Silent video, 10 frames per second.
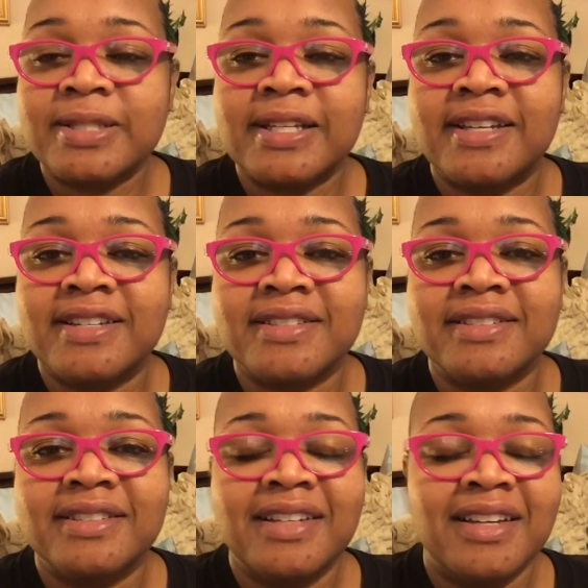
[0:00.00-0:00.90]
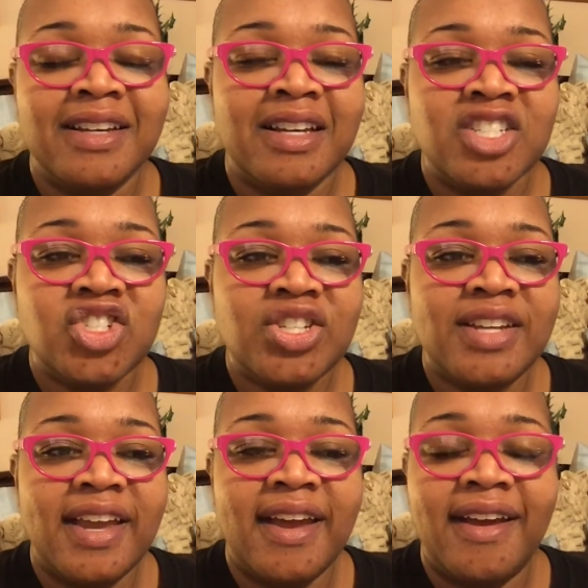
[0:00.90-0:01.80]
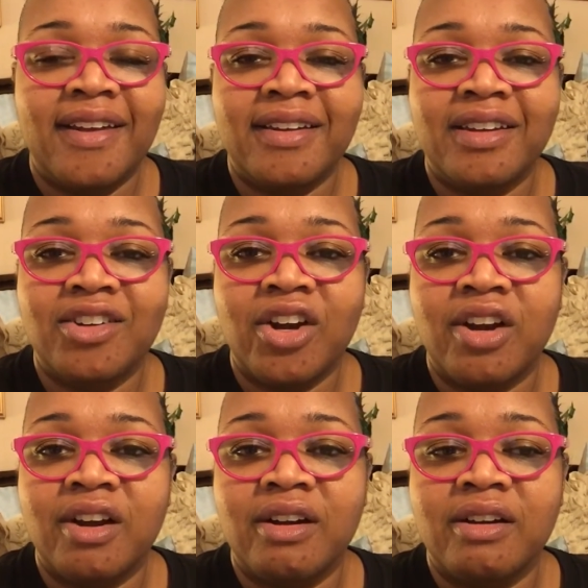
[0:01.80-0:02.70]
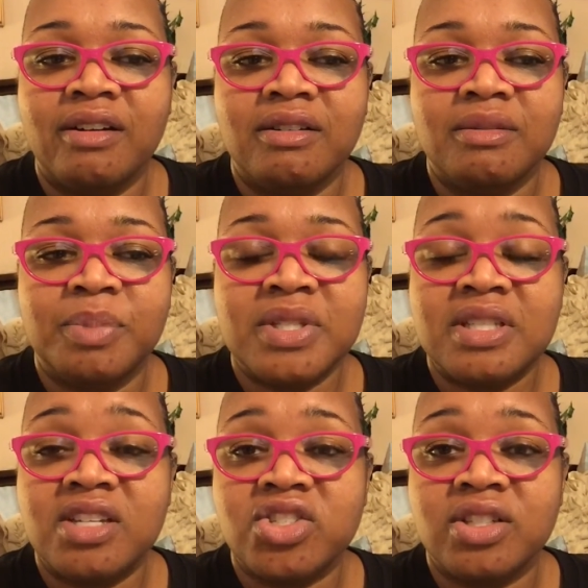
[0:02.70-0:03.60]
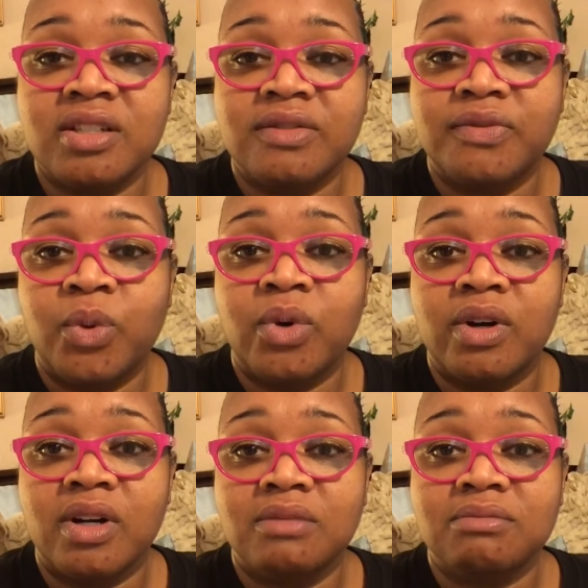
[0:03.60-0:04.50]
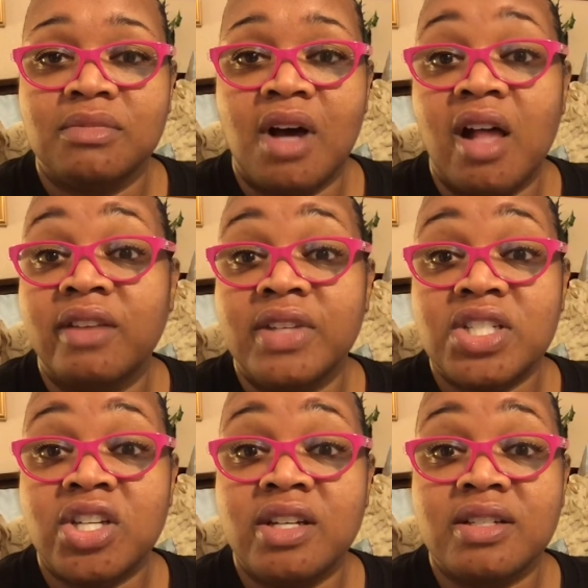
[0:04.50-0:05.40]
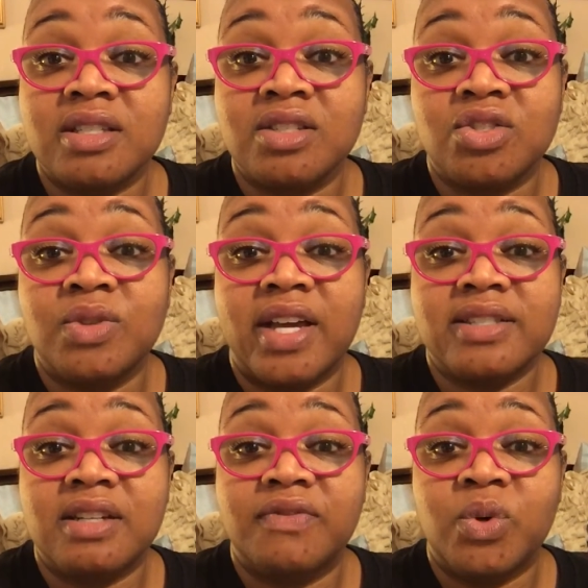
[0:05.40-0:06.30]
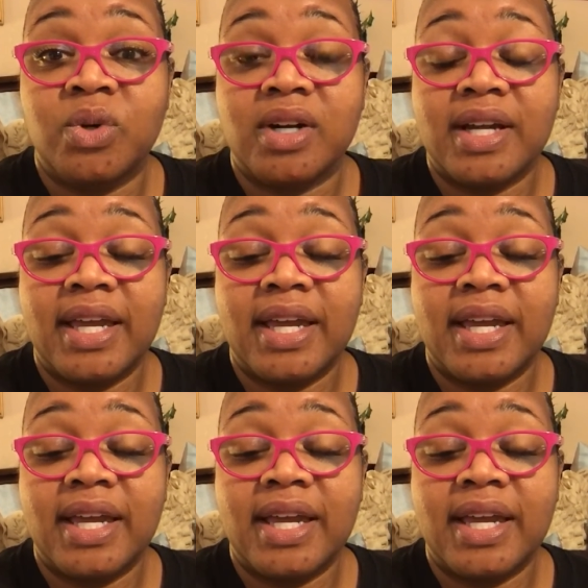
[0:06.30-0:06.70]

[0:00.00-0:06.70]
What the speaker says: cousin, she had in her possession for all of these years, since 2004.